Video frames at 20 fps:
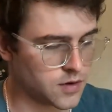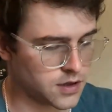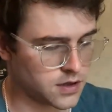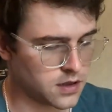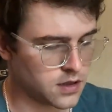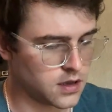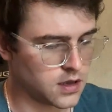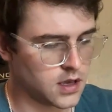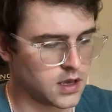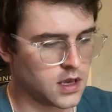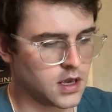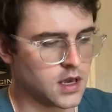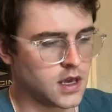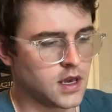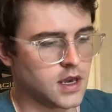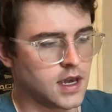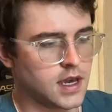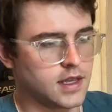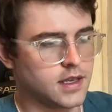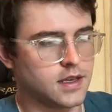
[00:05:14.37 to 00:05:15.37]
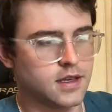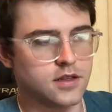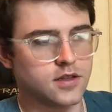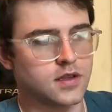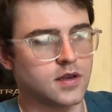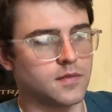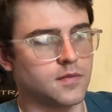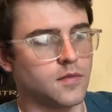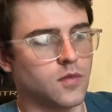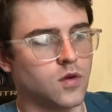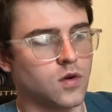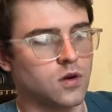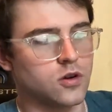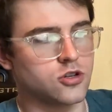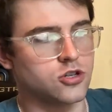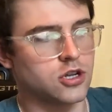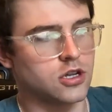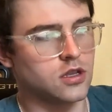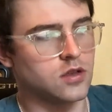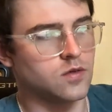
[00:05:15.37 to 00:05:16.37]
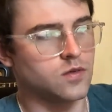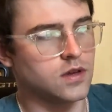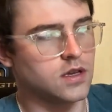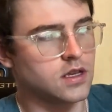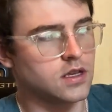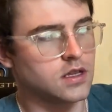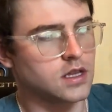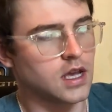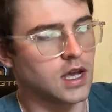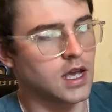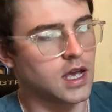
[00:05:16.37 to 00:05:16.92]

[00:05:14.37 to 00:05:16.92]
one. And then some more genuine